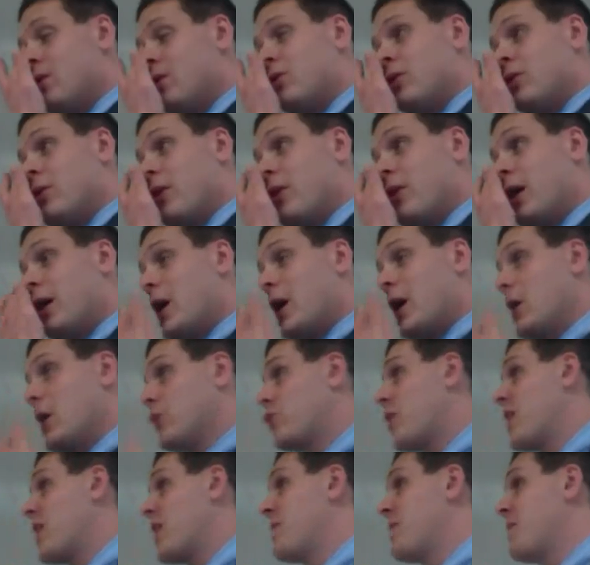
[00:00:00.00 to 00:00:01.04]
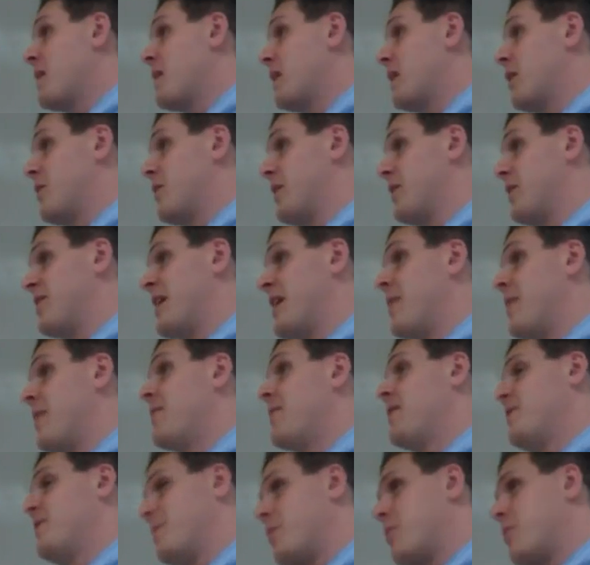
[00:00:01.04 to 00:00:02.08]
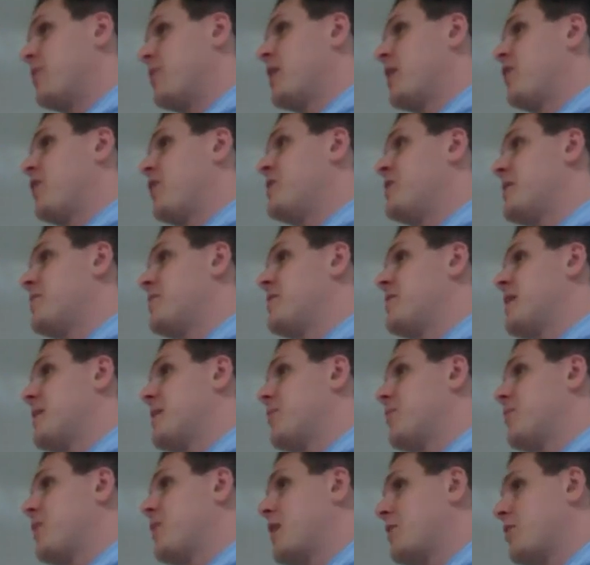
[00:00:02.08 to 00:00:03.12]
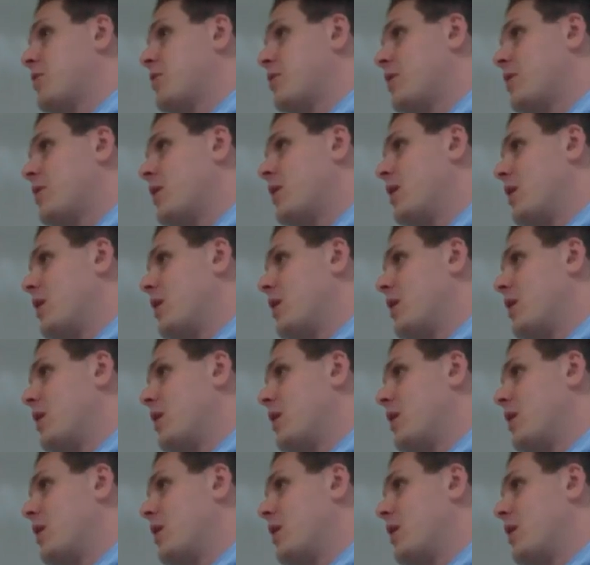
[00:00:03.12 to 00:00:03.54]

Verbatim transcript: So I'll, I'll try to be clear in the exam that the person actually attempted to enter.